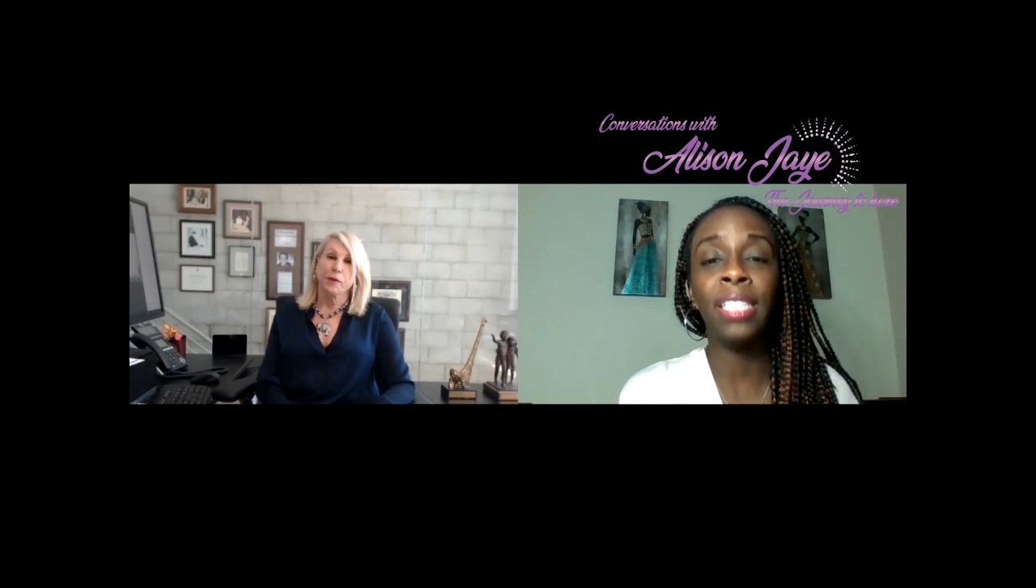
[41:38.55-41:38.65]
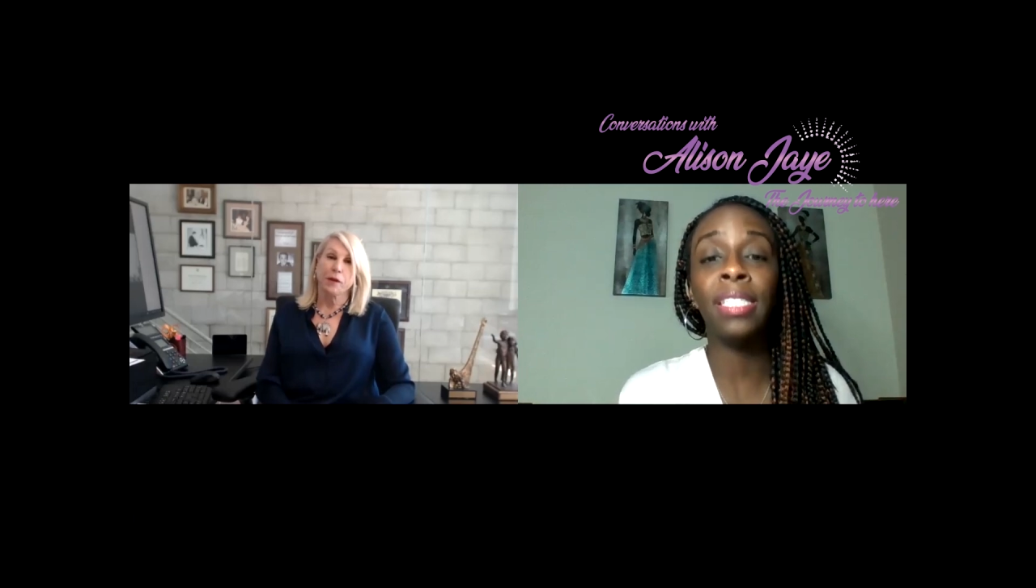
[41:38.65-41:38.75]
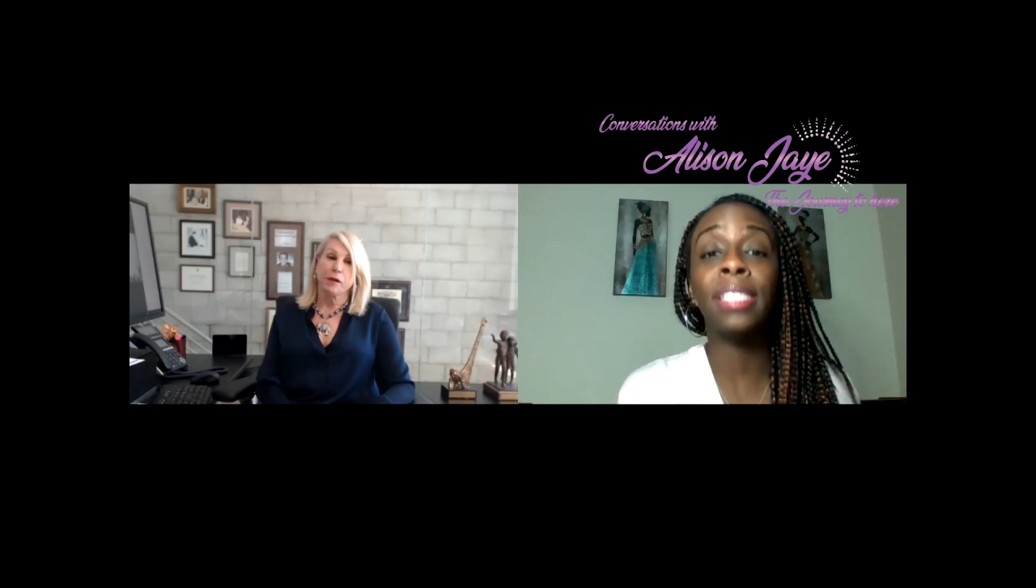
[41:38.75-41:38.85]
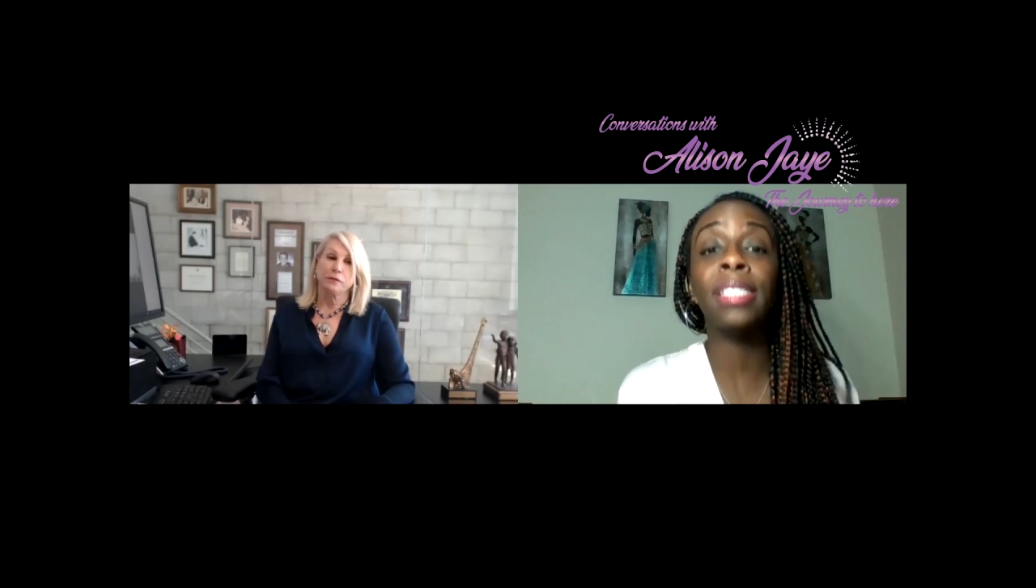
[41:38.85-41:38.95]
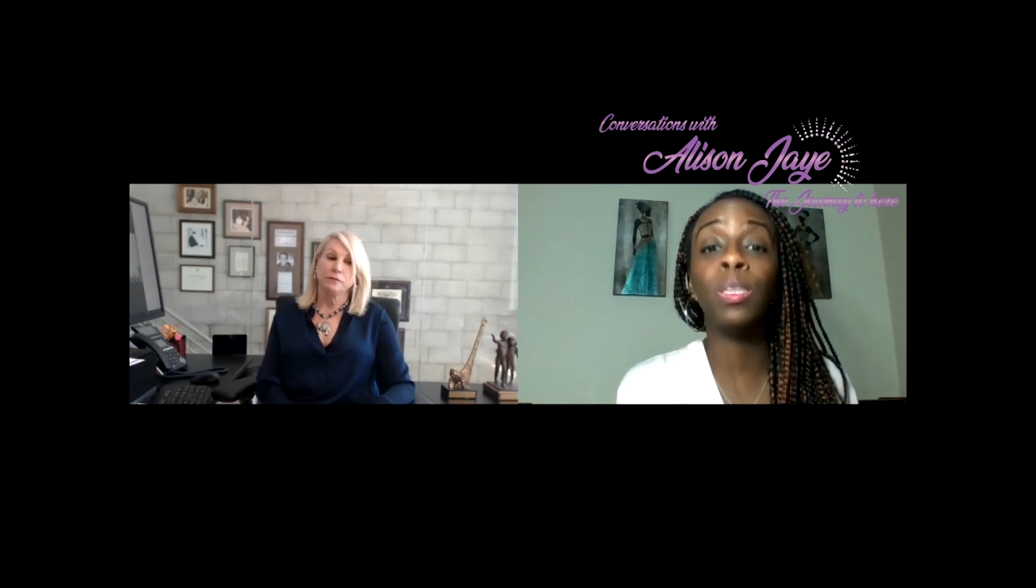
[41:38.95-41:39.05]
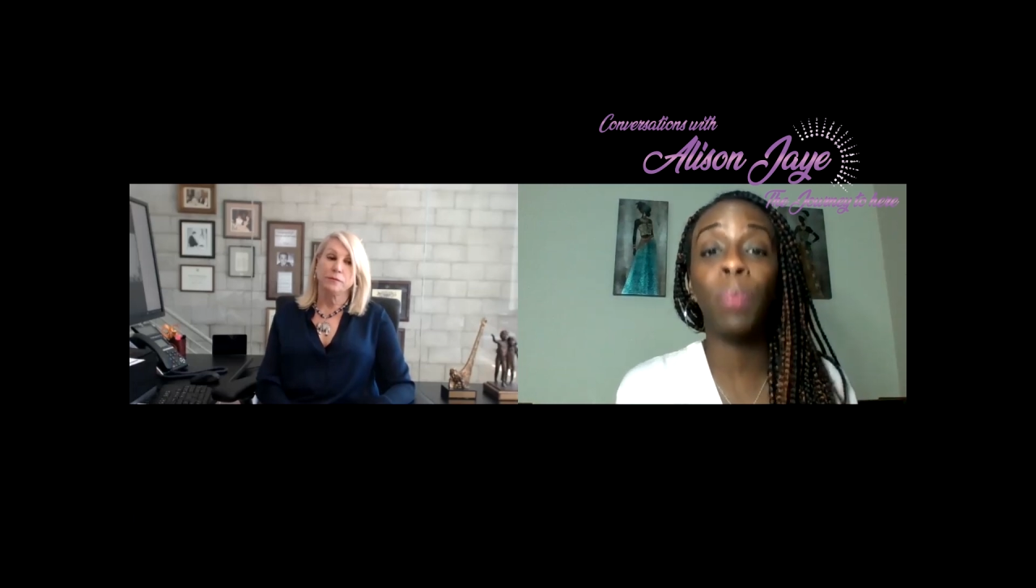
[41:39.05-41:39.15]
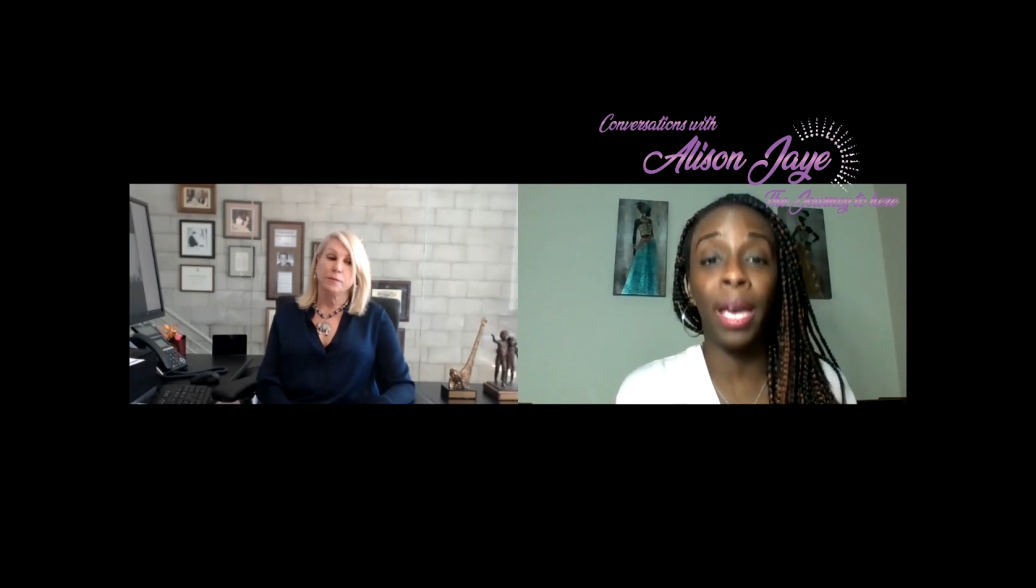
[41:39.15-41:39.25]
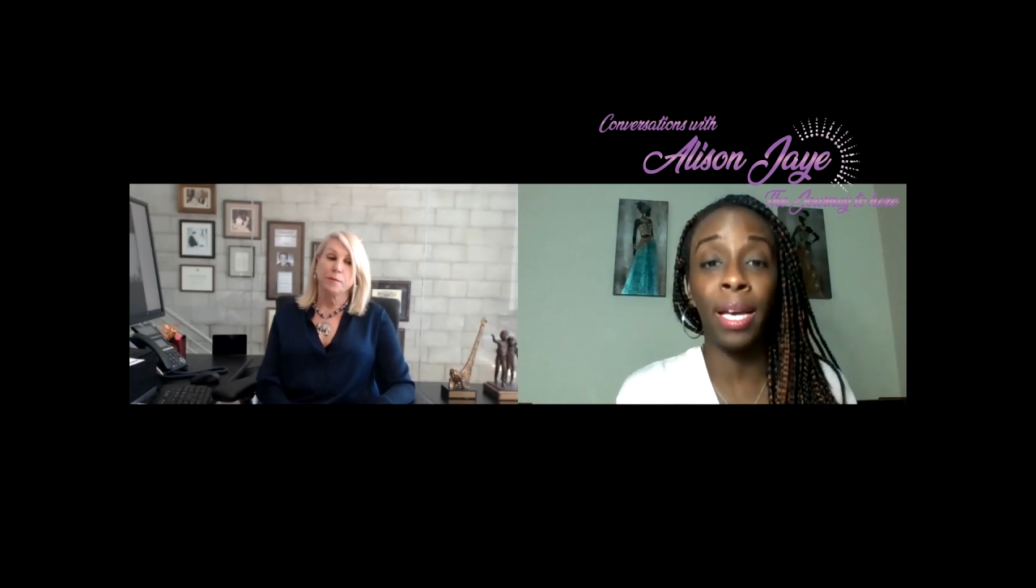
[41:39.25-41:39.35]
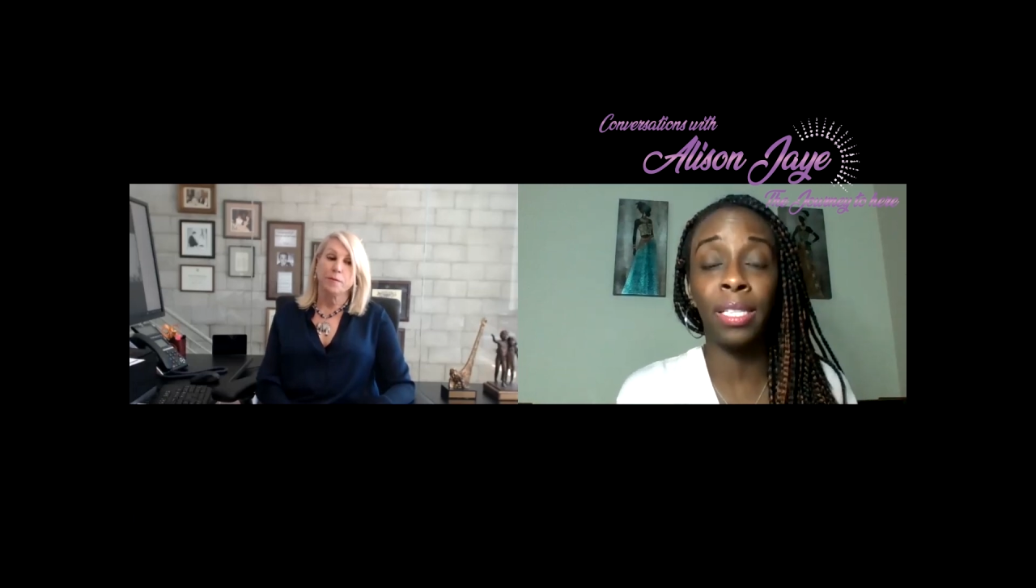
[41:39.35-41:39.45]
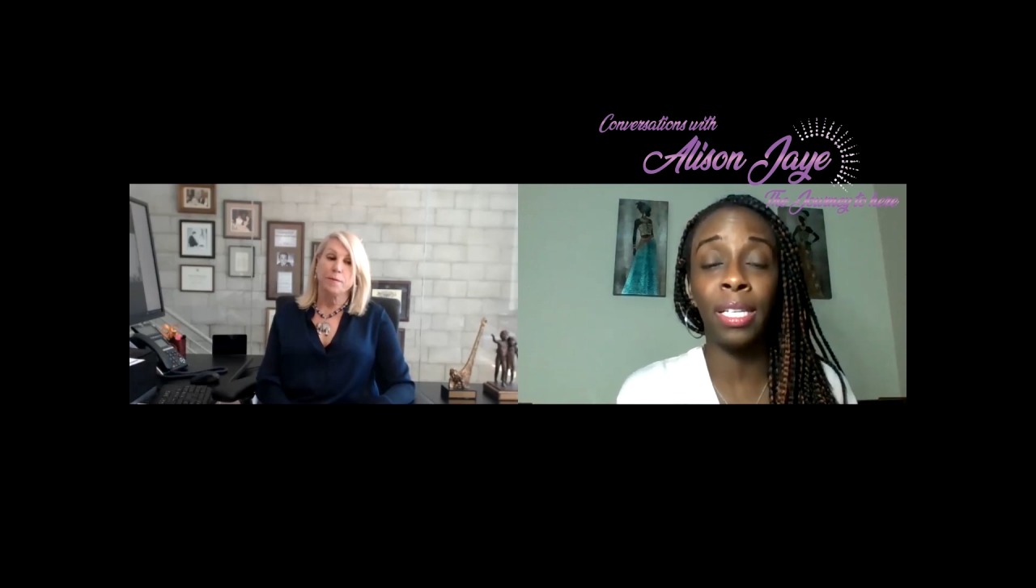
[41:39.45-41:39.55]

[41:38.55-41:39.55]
suspect